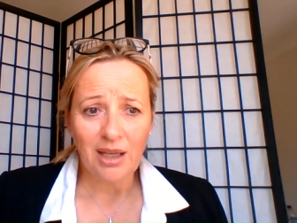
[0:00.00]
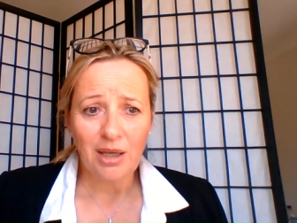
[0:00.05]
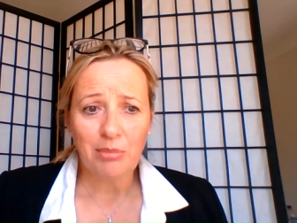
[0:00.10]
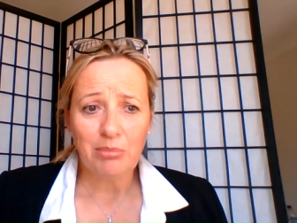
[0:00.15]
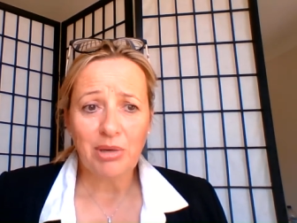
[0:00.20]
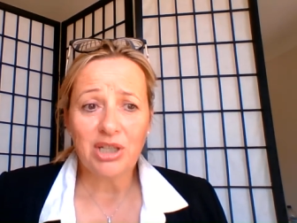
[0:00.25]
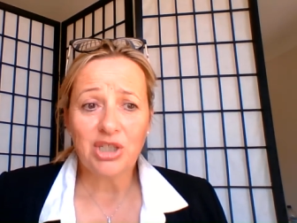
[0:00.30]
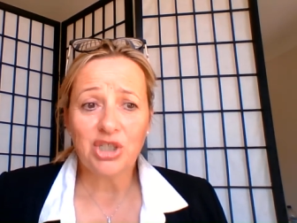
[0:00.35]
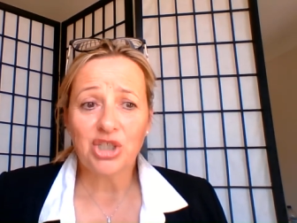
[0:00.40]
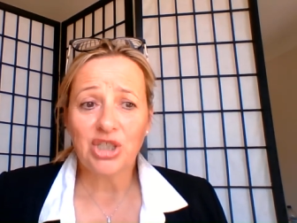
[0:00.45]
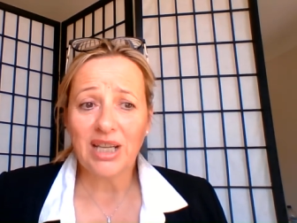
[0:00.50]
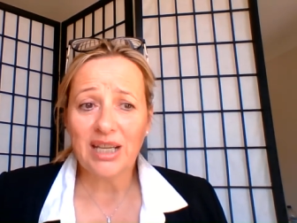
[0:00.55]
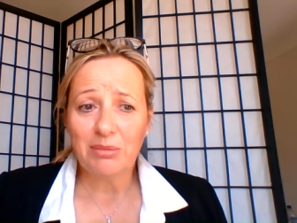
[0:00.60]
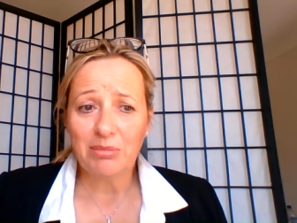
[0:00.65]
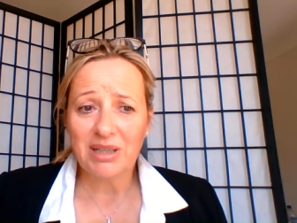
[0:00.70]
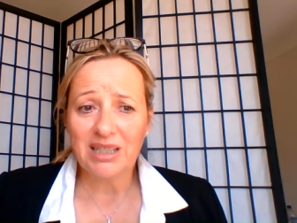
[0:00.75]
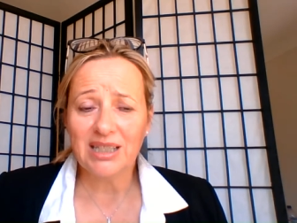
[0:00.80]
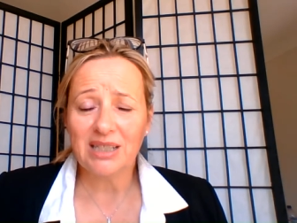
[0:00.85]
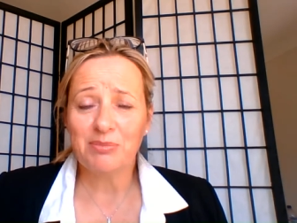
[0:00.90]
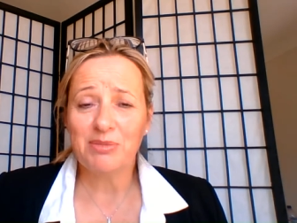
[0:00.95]
By
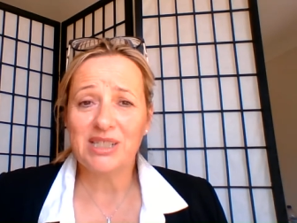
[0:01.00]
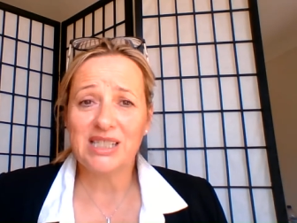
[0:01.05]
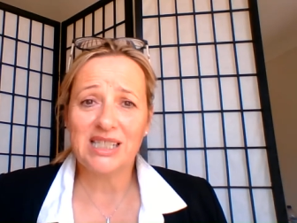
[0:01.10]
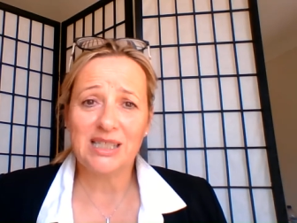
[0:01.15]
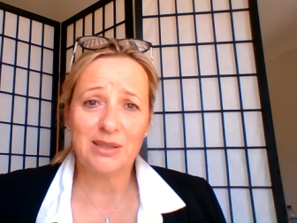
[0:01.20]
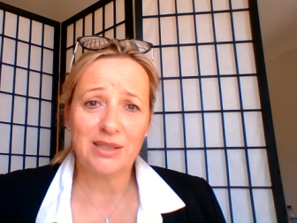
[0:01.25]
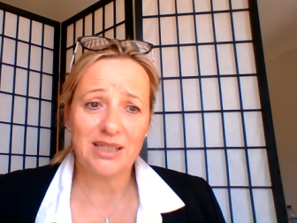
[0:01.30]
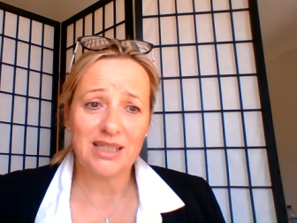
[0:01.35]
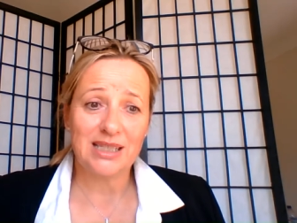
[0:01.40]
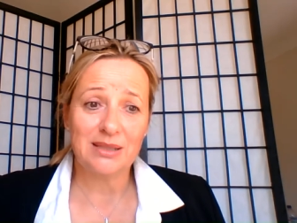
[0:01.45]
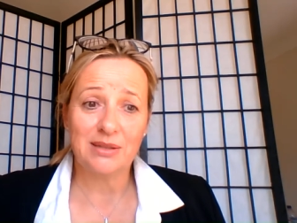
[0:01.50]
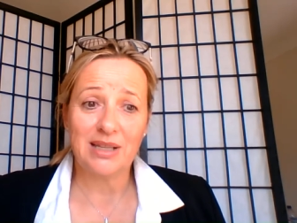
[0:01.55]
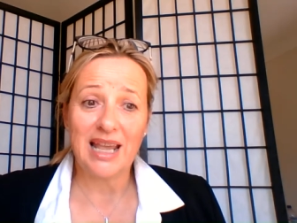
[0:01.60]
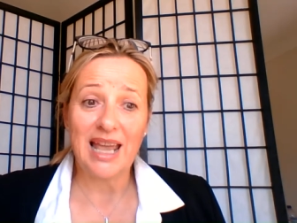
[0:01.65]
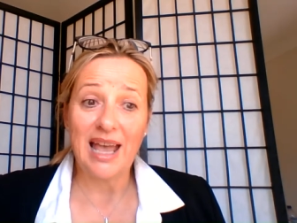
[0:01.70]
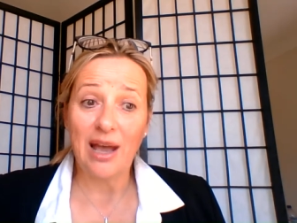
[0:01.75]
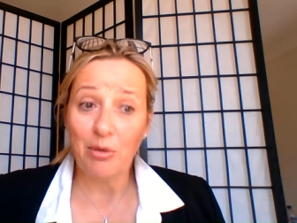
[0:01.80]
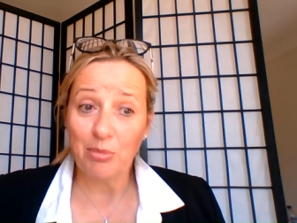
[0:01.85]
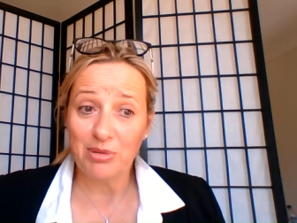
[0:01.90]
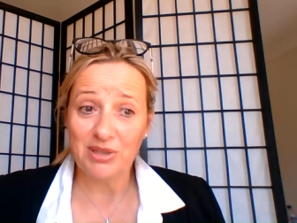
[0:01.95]
shaping
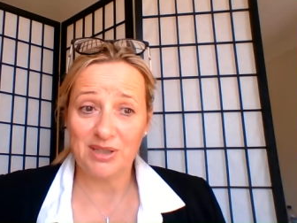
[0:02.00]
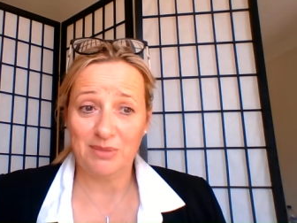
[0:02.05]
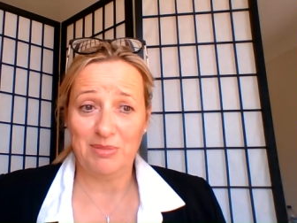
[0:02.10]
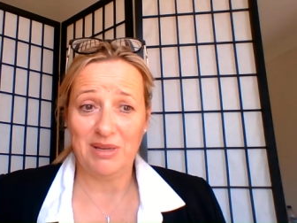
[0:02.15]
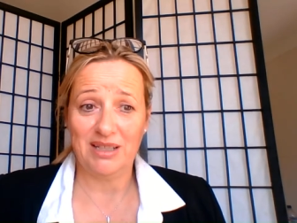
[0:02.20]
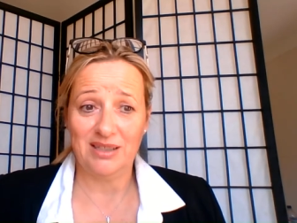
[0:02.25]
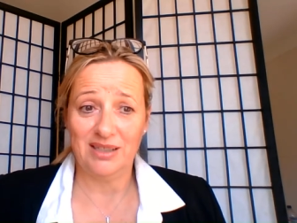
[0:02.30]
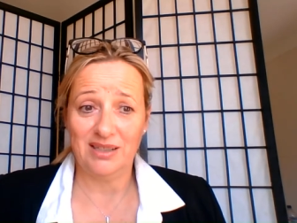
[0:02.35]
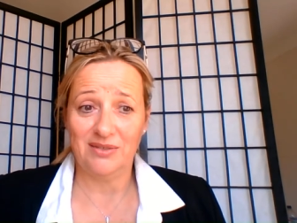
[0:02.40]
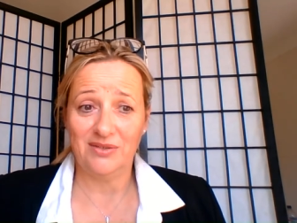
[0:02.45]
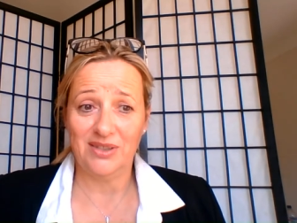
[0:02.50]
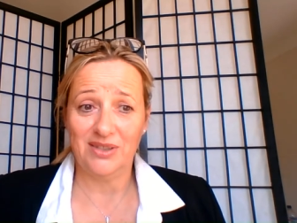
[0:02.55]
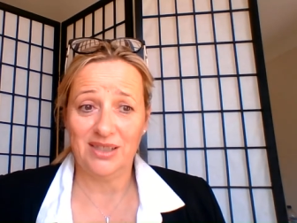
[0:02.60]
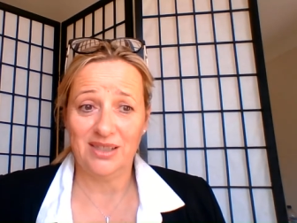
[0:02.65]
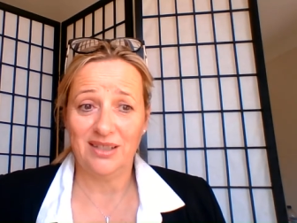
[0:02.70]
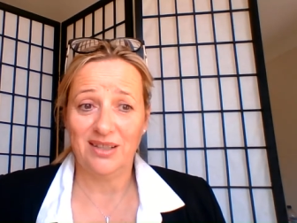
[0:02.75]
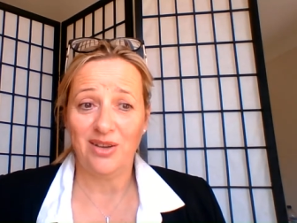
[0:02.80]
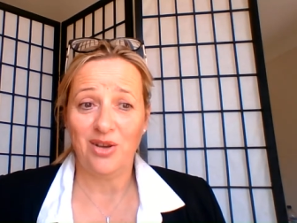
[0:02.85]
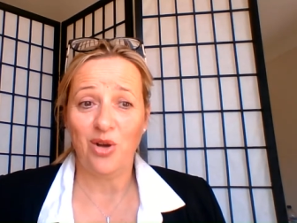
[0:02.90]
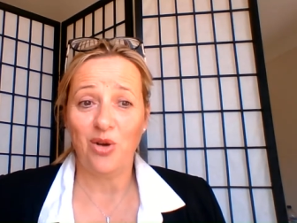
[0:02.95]
our perspectives
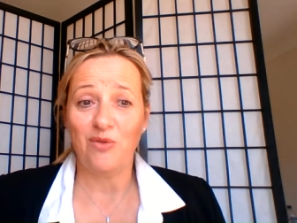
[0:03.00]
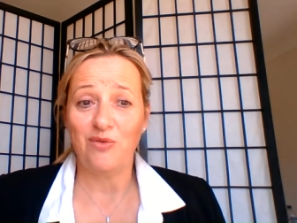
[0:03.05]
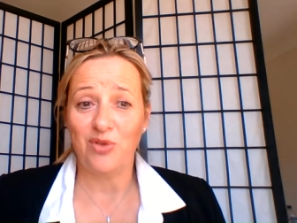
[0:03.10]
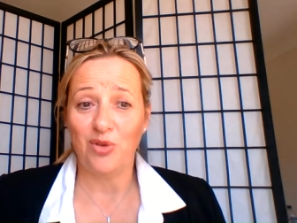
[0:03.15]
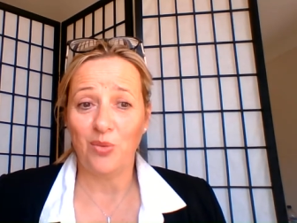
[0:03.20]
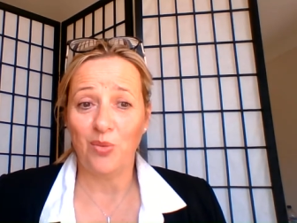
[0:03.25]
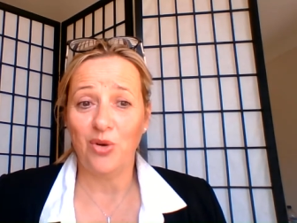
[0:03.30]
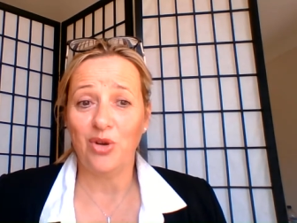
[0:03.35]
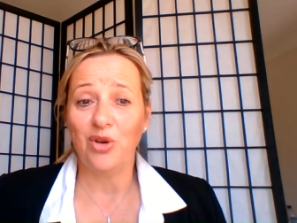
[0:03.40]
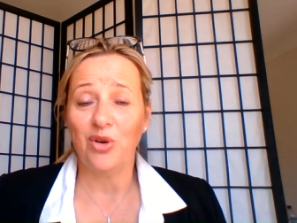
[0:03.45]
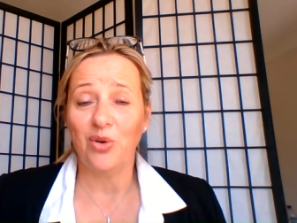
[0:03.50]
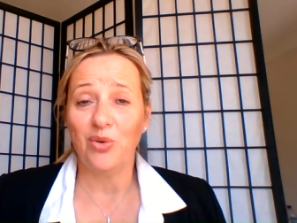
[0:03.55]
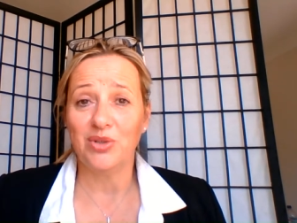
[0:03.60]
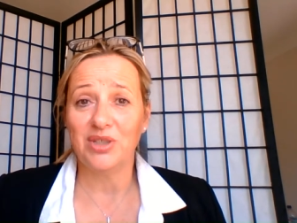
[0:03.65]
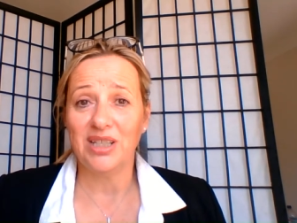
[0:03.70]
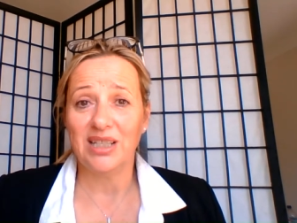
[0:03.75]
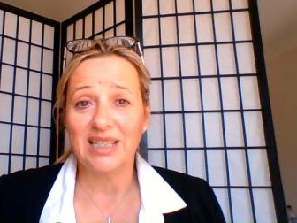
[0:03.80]
of the world,